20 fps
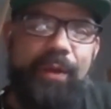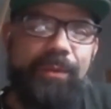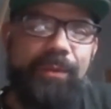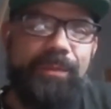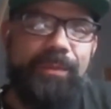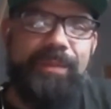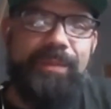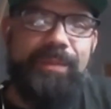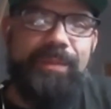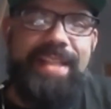
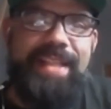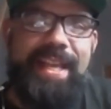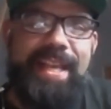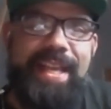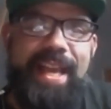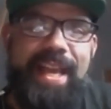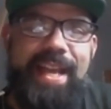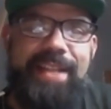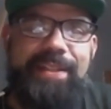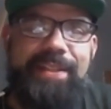that's how you
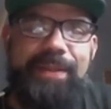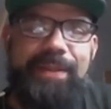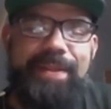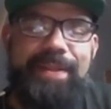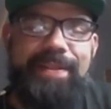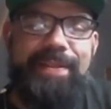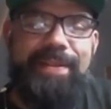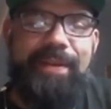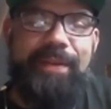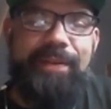got to do it.
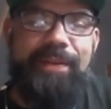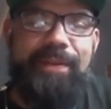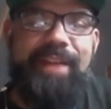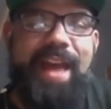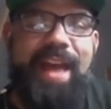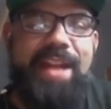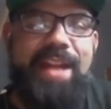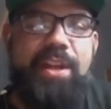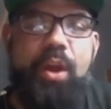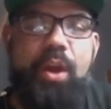So you
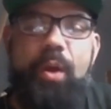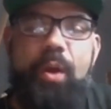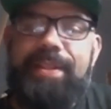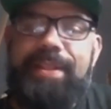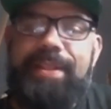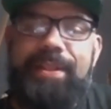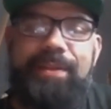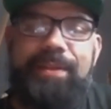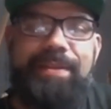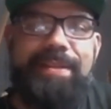got no
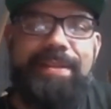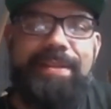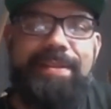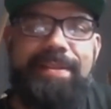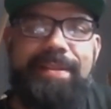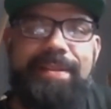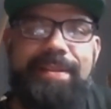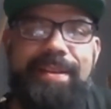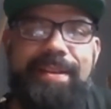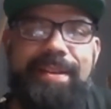
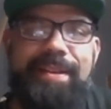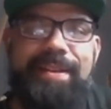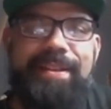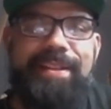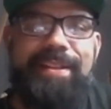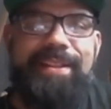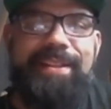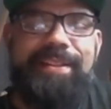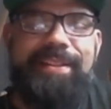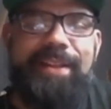excuses.
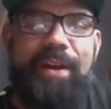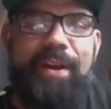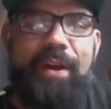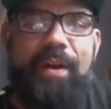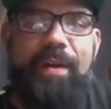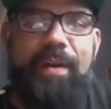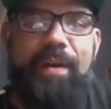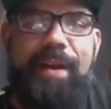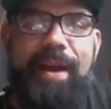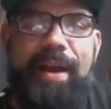
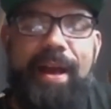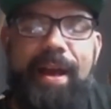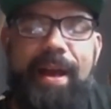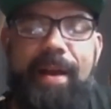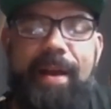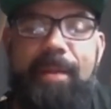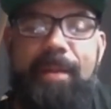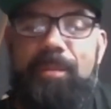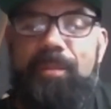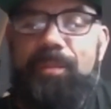So
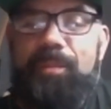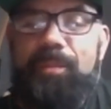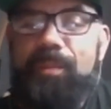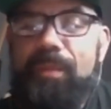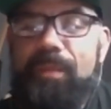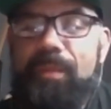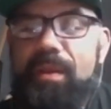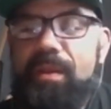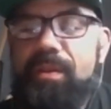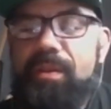
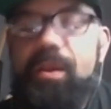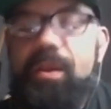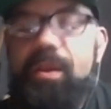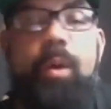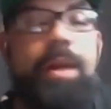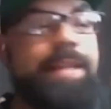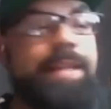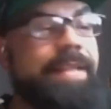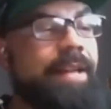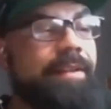
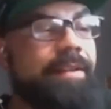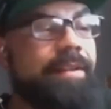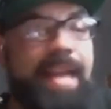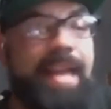until next